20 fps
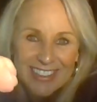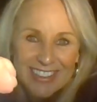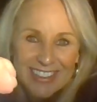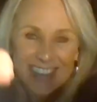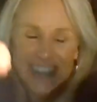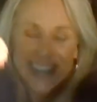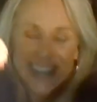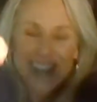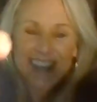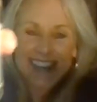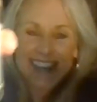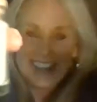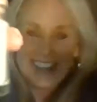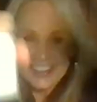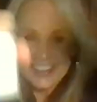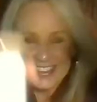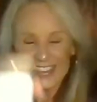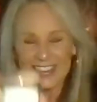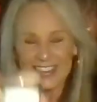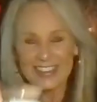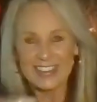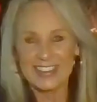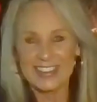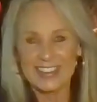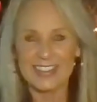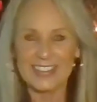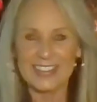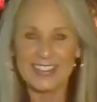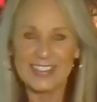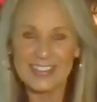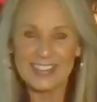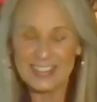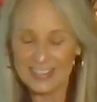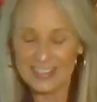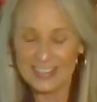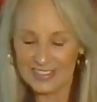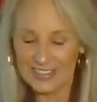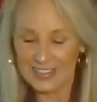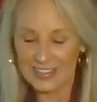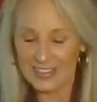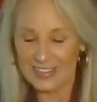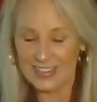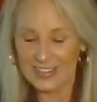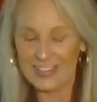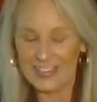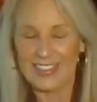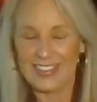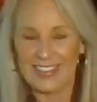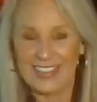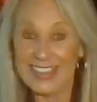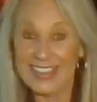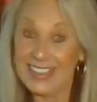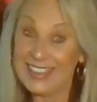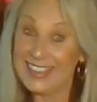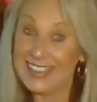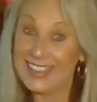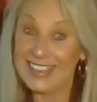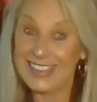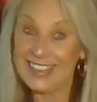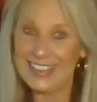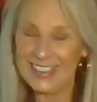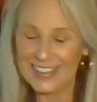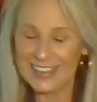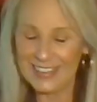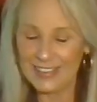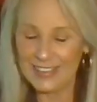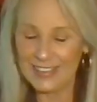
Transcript: (silence)